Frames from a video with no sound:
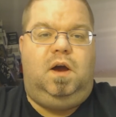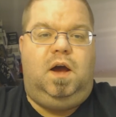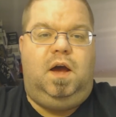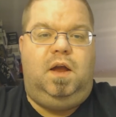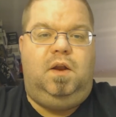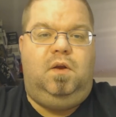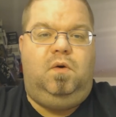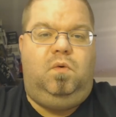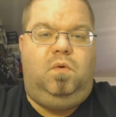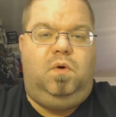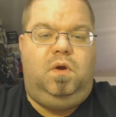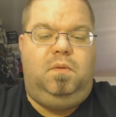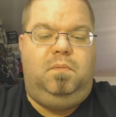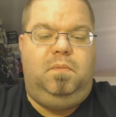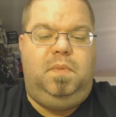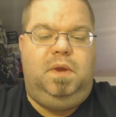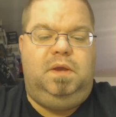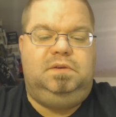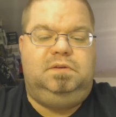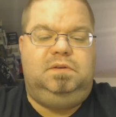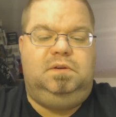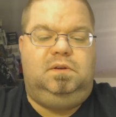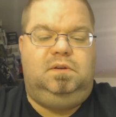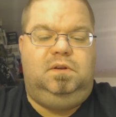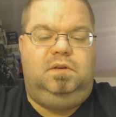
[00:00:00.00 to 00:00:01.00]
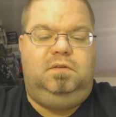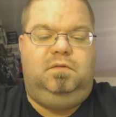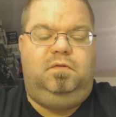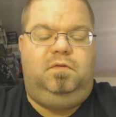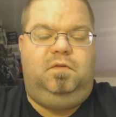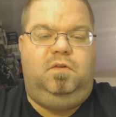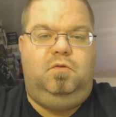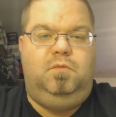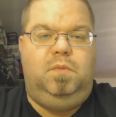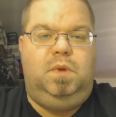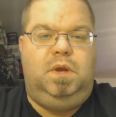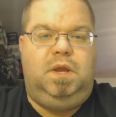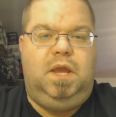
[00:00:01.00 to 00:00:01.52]
I don't want to basically
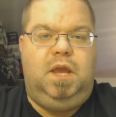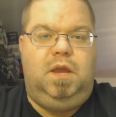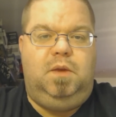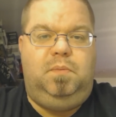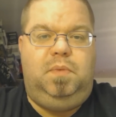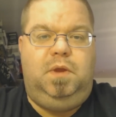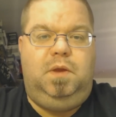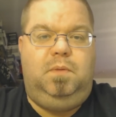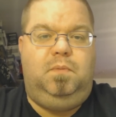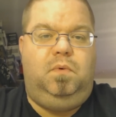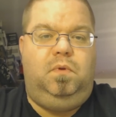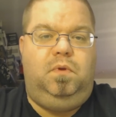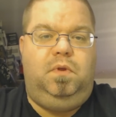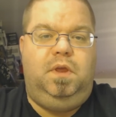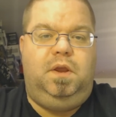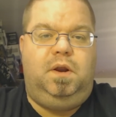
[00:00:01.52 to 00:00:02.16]
fumigate people